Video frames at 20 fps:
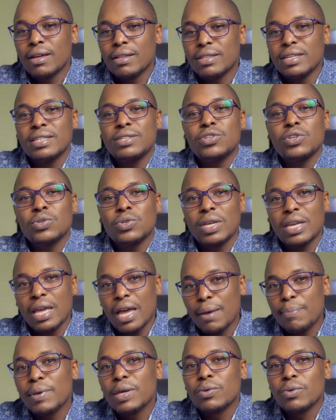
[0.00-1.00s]
This usually
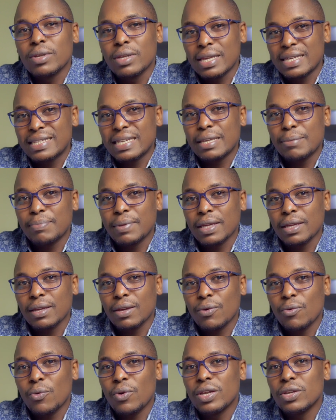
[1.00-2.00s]
happens when you're sleeping.
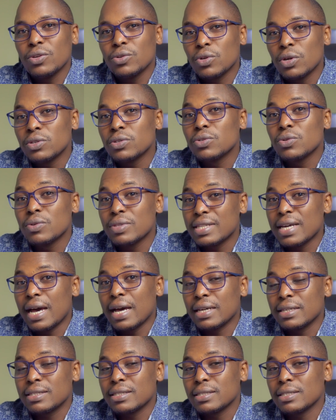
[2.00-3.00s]
When you don't do
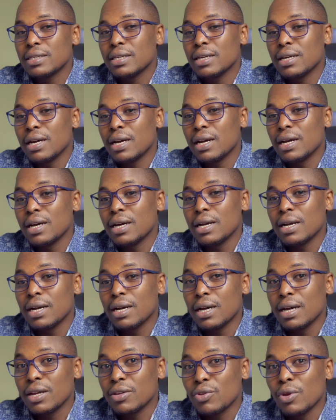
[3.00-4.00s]
that,
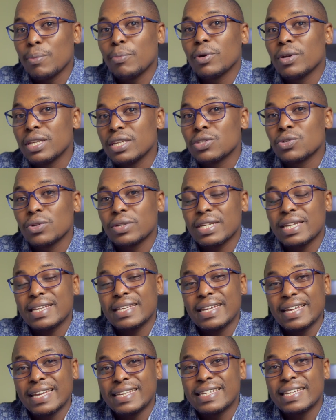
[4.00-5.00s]
your body is not
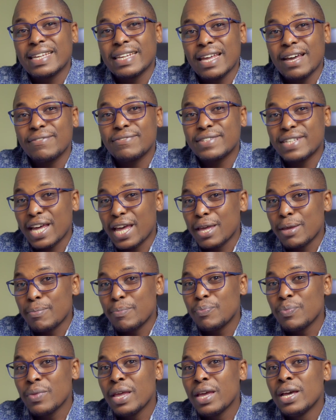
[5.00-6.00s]
getting enough
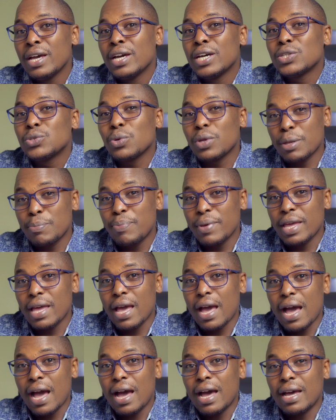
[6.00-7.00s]
time to
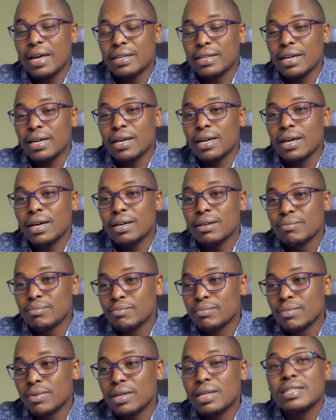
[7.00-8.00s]
repair and
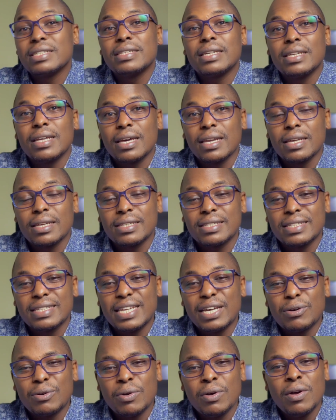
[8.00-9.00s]
regenerate.
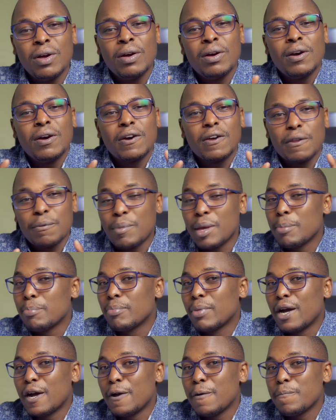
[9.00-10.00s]
Now,
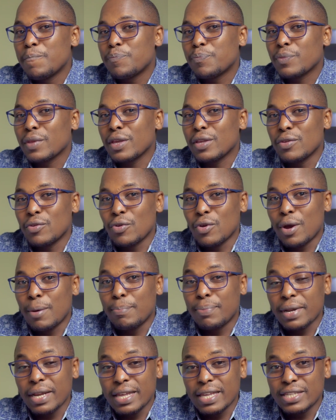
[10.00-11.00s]
remember, your
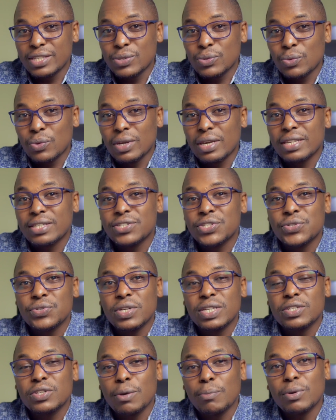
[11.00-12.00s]
brains will
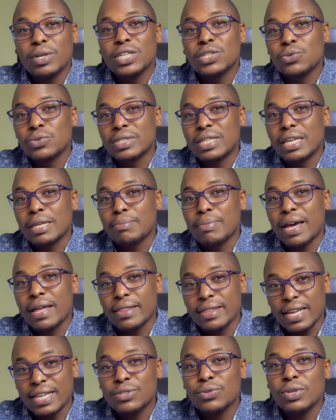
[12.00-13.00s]
instruct your body to sleep,
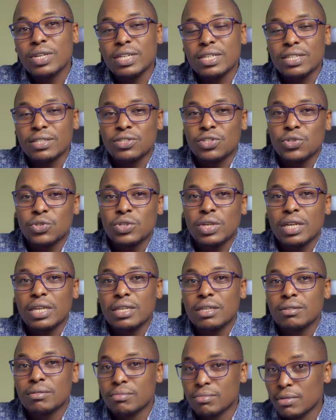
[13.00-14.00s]
and that's why it's
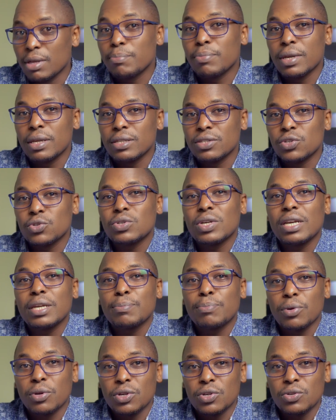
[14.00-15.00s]
usually the brains usually
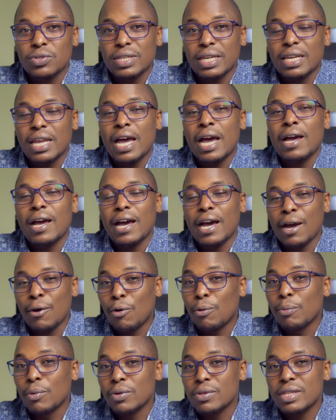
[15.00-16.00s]
produce a
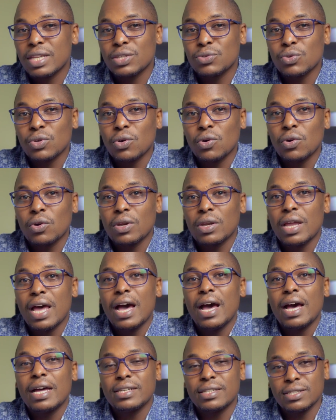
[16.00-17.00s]
hormone that we call
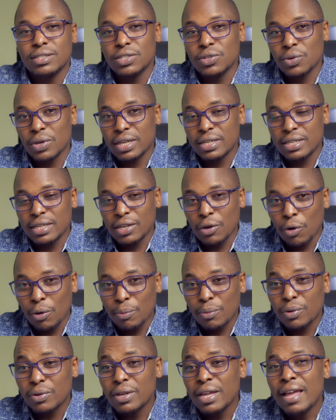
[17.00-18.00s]
antidiuretic
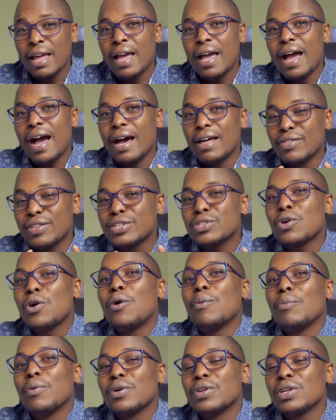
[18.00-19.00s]
hormone, and this
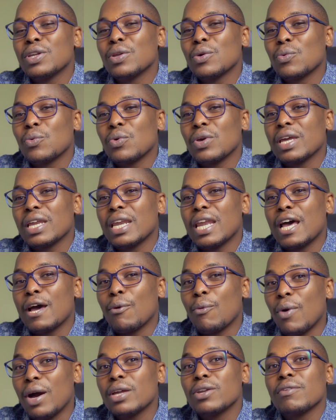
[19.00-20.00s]
hormone
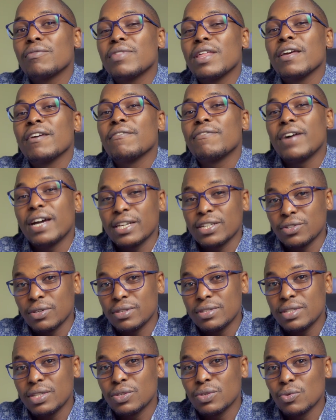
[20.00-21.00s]
will one of the
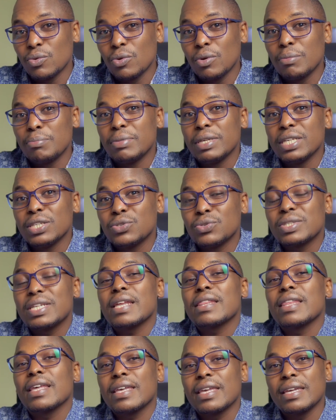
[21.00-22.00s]
functions will be to
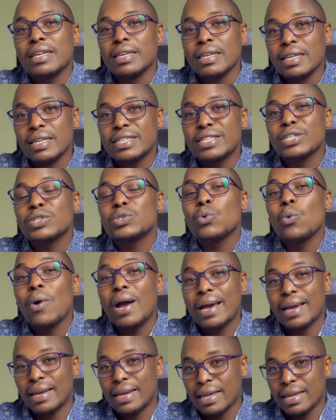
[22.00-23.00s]
tell the kidneys to
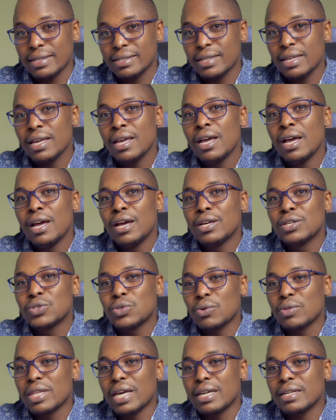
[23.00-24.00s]
work less,
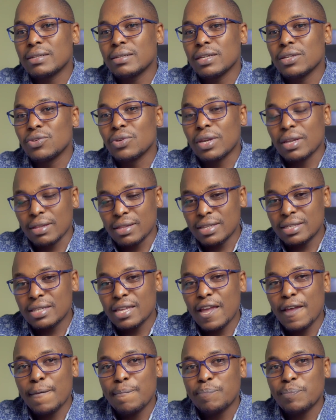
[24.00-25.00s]
so that during this
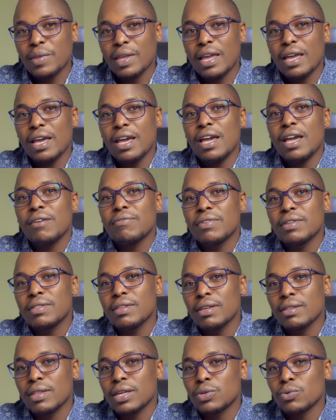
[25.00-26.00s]
time
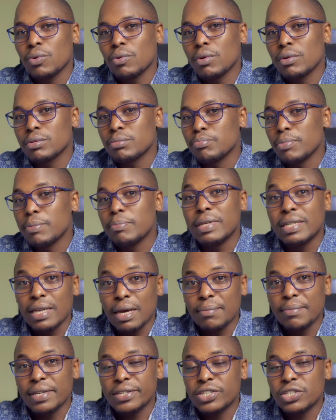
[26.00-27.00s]
everything that was maybe
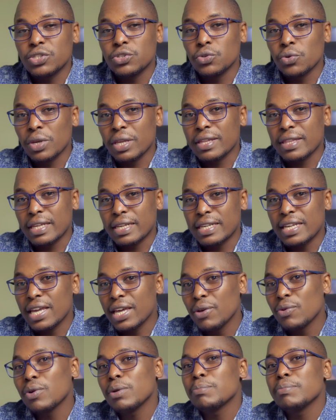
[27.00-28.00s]
damaged during the
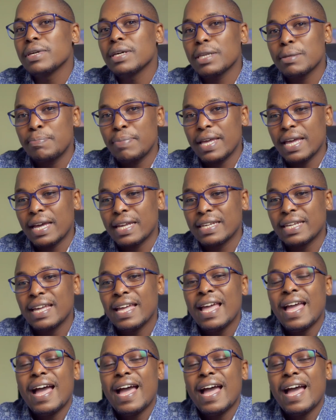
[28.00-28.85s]
day will be repaired,